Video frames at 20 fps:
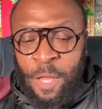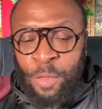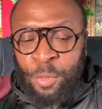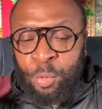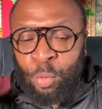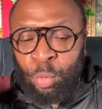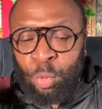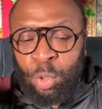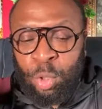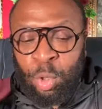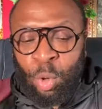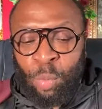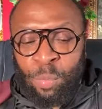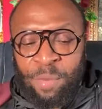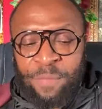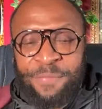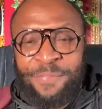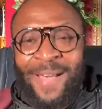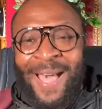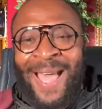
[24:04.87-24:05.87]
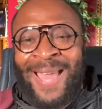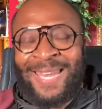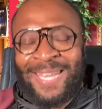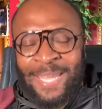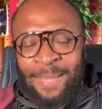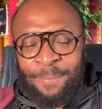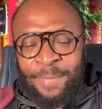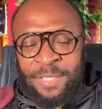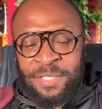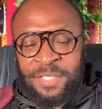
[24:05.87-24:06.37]
through glorified
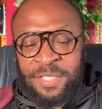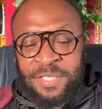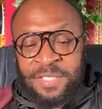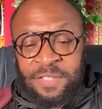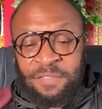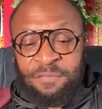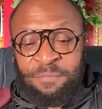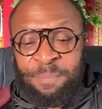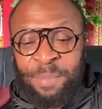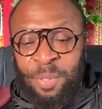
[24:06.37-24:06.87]
images of